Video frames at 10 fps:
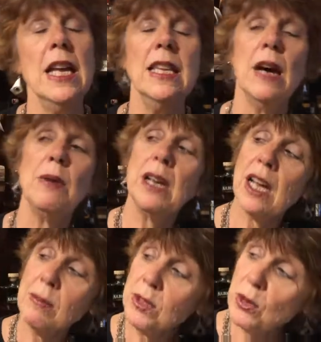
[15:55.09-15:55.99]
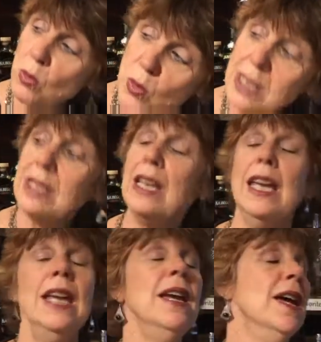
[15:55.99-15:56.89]
Now, when it comes to
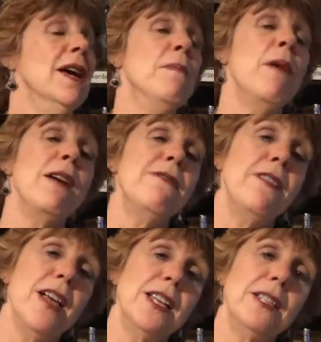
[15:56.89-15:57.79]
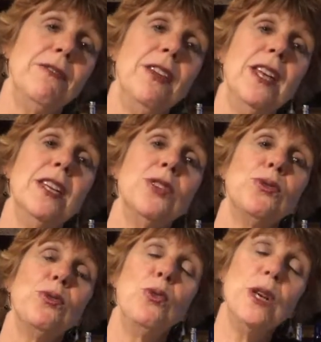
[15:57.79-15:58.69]
whiskey, my philosophy is
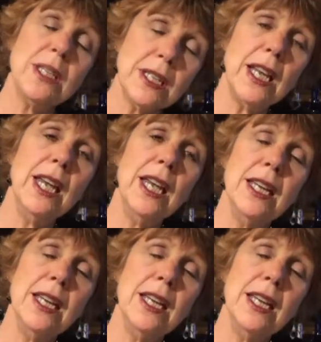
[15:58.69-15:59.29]
whiskey